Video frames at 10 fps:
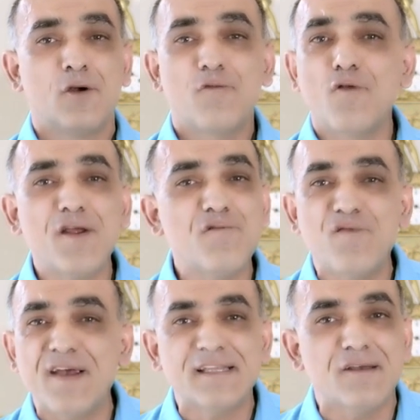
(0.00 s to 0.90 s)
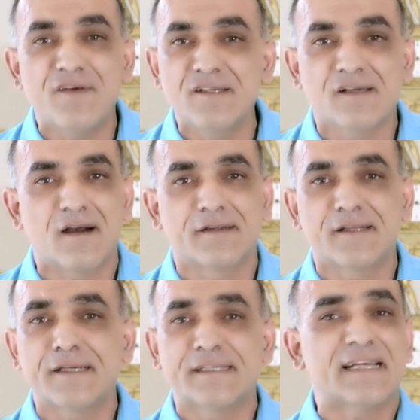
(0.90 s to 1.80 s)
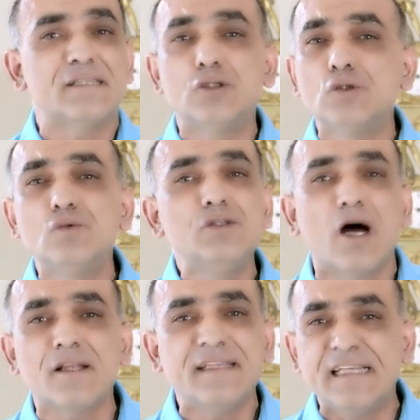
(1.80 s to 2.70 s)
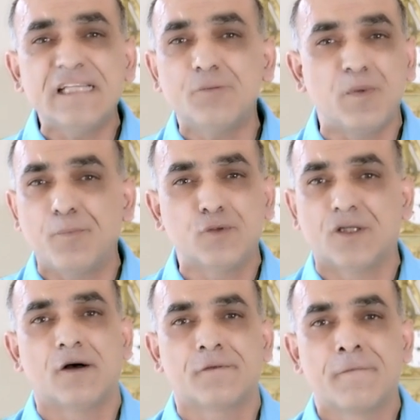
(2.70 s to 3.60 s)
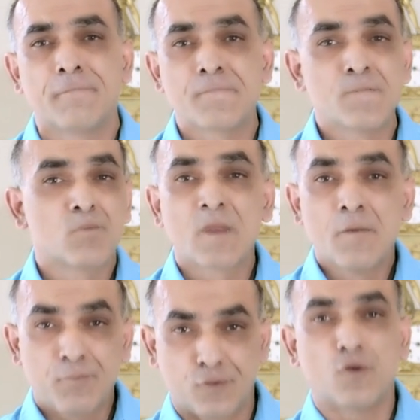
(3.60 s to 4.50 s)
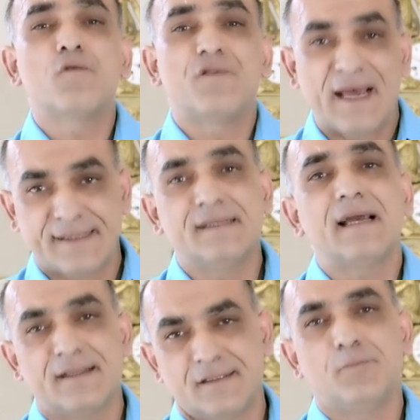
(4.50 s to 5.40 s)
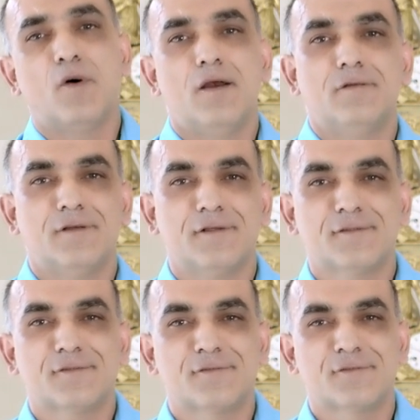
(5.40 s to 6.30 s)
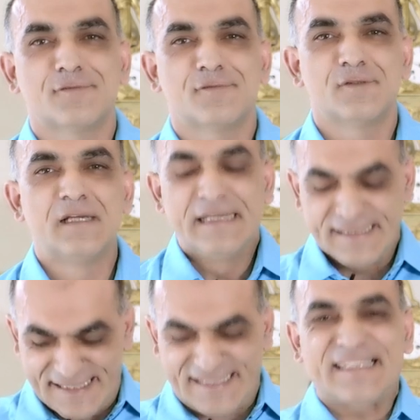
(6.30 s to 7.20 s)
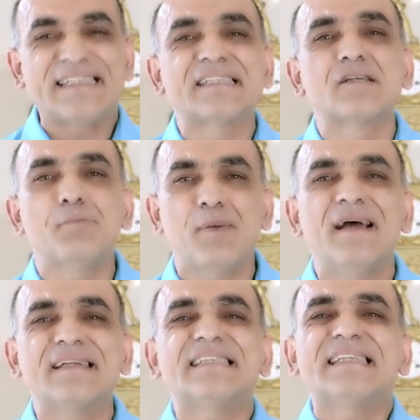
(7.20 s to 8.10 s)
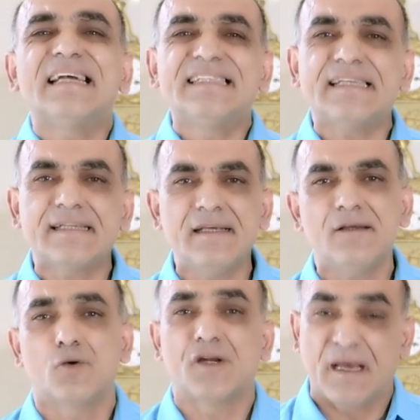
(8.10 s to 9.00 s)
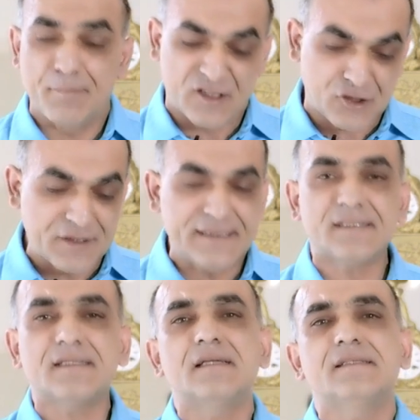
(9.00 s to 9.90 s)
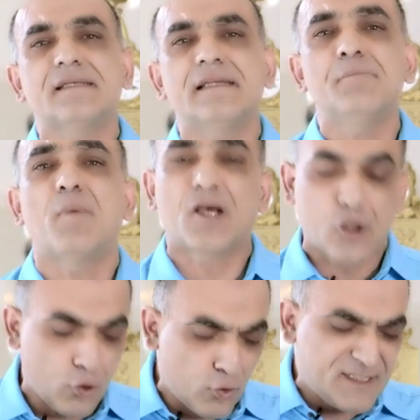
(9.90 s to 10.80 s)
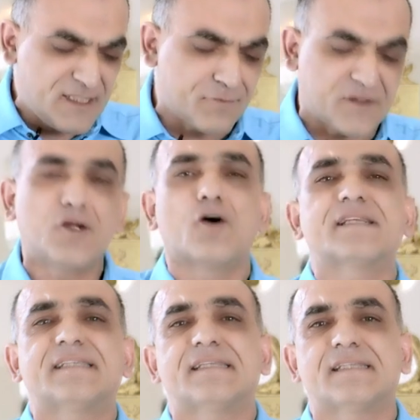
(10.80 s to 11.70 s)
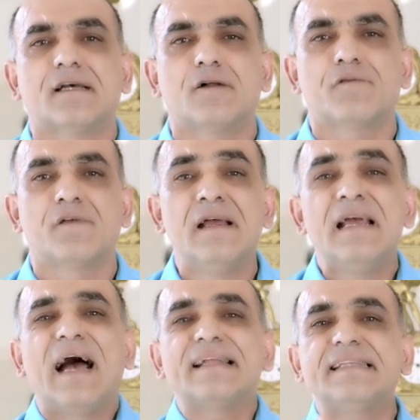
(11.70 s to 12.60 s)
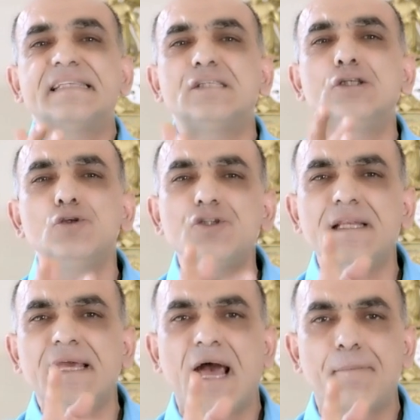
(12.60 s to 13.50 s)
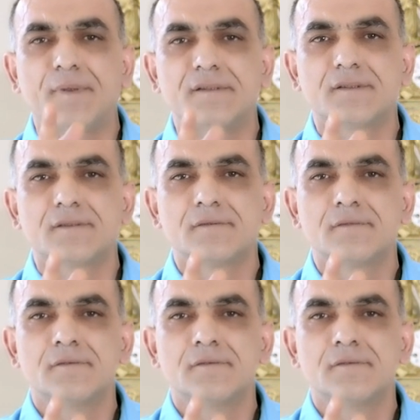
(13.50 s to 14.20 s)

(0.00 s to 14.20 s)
for infective endocarditis and do not need to be put on prophylactic antibiotics. This is repaired surgically or it can be treated surgically by closing up the ductus itself and this usually happens